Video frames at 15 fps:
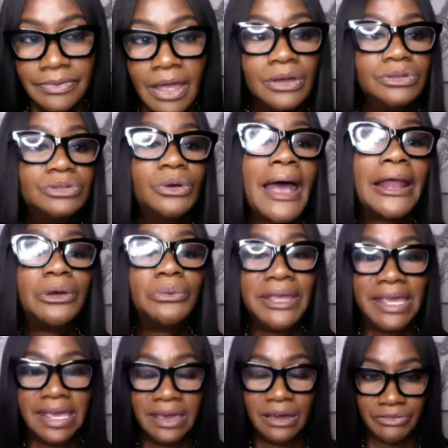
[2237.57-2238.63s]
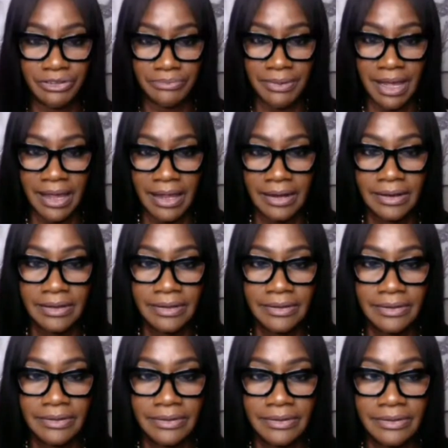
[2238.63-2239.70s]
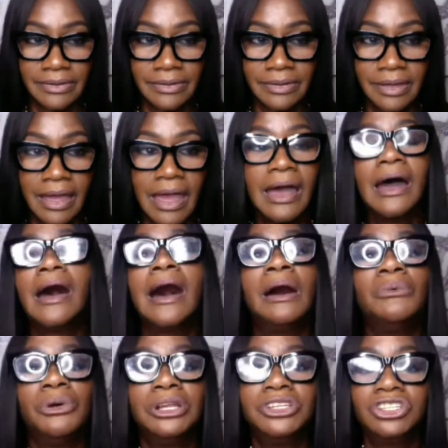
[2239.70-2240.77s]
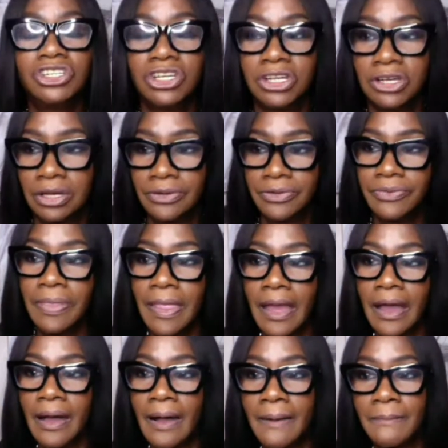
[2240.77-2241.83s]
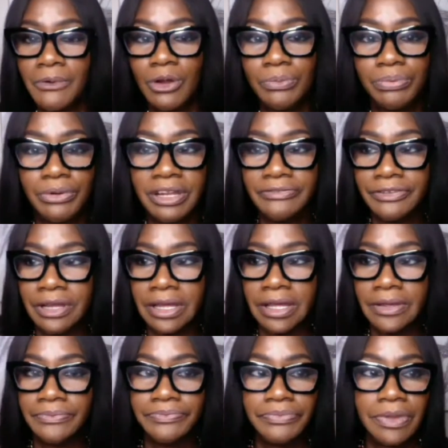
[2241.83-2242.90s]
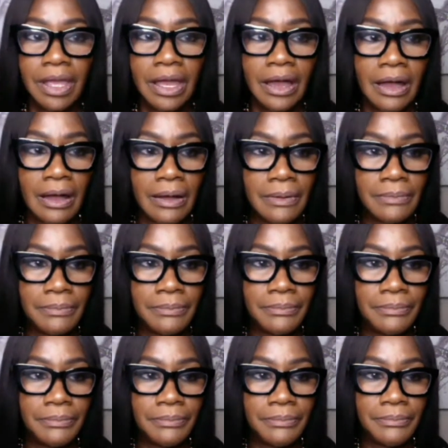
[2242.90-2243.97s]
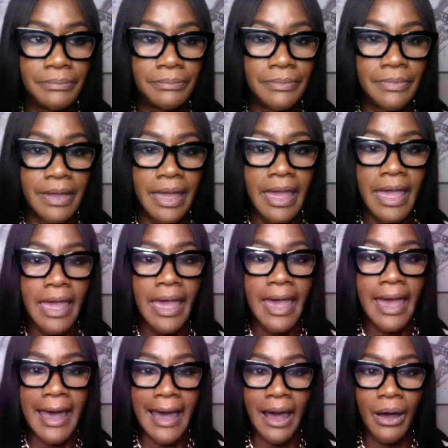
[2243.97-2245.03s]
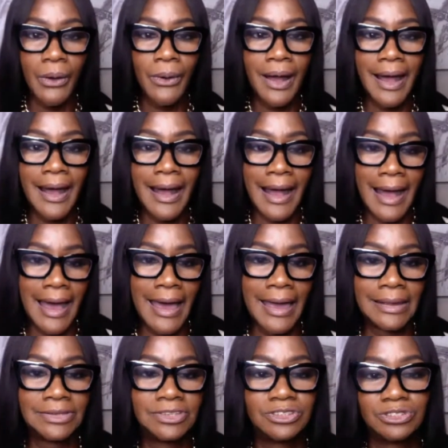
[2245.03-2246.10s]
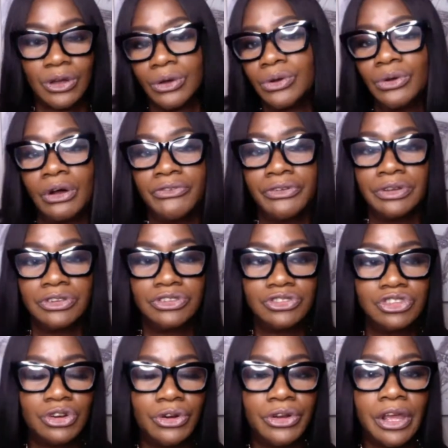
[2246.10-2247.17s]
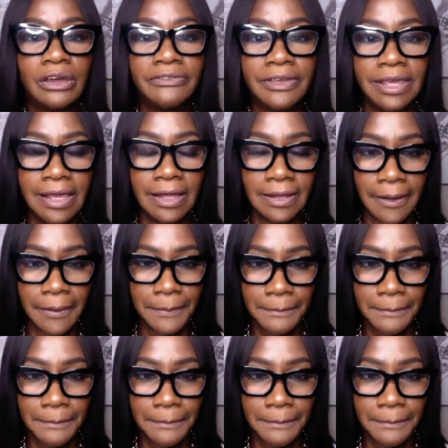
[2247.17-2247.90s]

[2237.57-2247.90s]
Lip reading: So how do we heal from that? I want to share real briefly um, how I started off on this journey of healing.